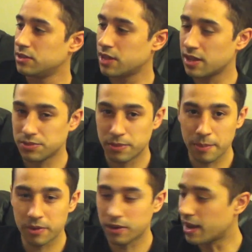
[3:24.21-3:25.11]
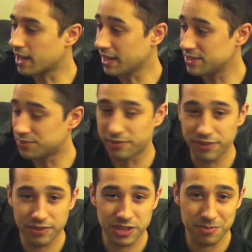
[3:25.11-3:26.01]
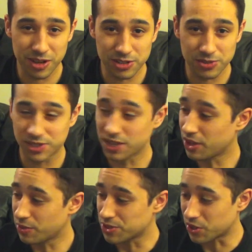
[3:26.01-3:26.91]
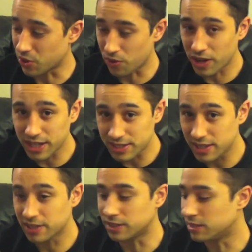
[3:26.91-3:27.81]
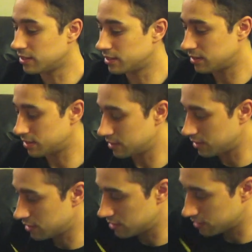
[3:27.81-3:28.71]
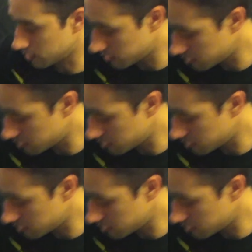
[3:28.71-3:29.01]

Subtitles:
These guys remember, I got this for 15 bucks, which I thought was a great deal. So